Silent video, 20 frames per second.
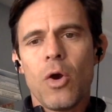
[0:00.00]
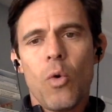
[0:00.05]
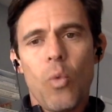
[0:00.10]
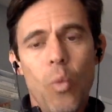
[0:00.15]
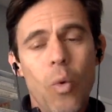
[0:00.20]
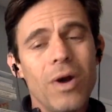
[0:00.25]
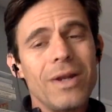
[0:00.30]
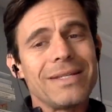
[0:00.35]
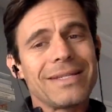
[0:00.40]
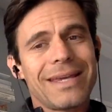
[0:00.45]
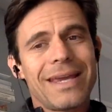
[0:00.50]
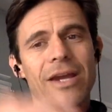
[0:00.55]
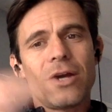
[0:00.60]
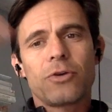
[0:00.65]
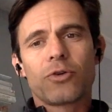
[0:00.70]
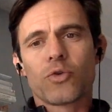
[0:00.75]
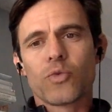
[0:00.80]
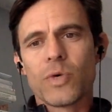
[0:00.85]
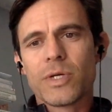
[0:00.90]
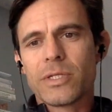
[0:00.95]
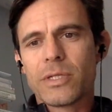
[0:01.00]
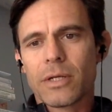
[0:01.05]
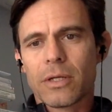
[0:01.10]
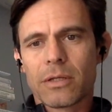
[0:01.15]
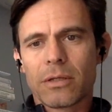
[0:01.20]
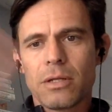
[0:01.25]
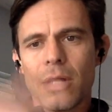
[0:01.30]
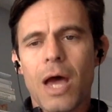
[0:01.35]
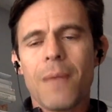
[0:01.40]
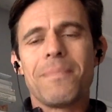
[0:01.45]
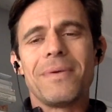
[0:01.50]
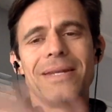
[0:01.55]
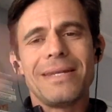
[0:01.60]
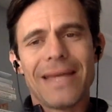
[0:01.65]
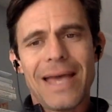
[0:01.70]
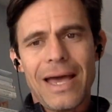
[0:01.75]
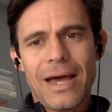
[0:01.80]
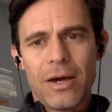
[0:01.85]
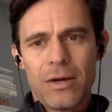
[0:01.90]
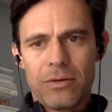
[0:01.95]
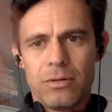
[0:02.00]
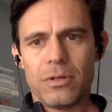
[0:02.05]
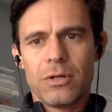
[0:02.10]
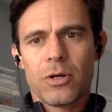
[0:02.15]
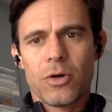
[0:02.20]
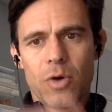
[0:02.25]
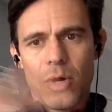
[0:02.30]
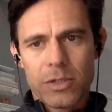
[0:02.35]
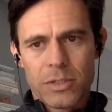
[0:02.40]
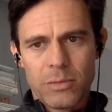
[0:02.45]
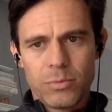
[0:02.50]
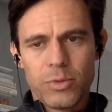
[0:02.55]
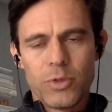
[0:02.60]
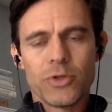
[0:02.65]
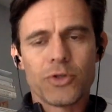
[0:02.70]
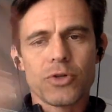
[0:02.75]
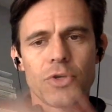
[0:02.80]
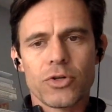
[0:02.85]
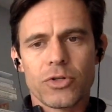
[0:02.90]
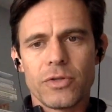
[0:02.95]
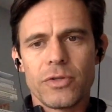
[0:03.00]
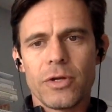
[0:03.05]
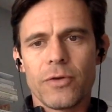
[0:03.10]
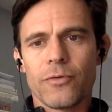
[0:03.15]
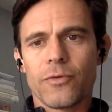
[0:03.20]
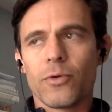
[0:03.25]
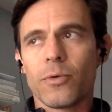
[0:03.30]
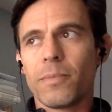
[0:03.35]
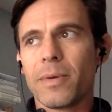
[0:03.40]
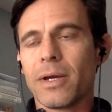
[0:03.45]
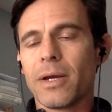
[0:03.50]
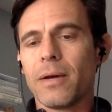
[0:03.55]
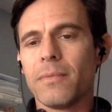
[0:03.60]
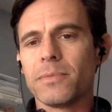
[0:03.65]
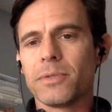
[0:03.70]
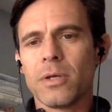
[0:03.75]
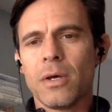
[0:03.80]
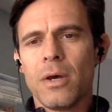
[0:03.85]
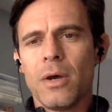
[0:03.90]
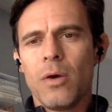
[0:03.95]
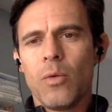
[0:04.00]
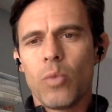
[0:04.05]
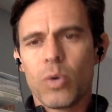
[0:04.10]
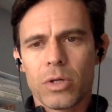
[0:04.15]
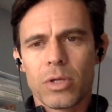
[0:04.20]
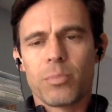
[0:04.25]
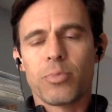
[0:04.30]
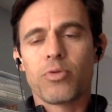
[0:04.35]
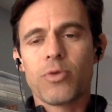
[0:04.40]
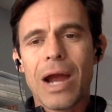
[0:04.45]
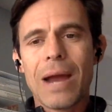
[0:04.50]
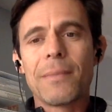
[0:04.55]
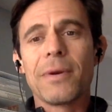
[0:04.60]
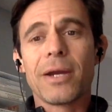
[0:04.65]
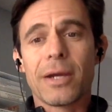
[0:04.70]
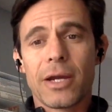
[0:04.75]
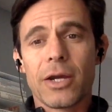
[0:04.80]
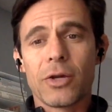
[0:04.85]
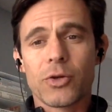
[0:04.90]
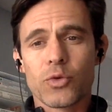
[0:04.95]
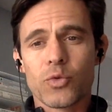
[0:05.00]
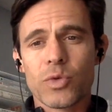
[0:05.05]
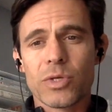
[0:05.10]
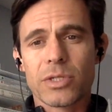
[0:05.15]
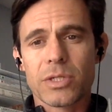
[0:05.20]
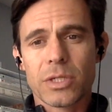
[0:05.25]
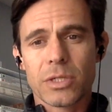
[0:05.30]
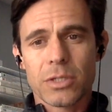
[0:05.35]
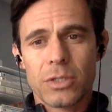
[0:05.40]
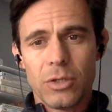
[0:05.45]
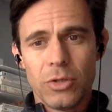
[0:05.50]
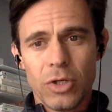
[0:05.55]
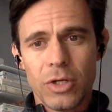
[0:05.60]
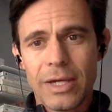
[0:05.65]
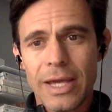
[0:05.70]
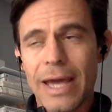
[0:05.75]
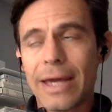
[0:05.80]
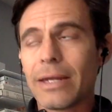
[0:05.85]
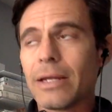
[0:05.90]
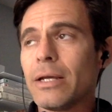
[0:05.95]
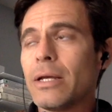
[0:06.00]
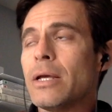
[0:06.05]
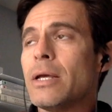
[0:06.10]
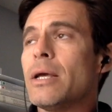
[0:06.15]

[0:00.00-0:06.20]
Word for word: one, is characteristic up and down across the blue church, and therefore becomes one of the primary characteristics to look at.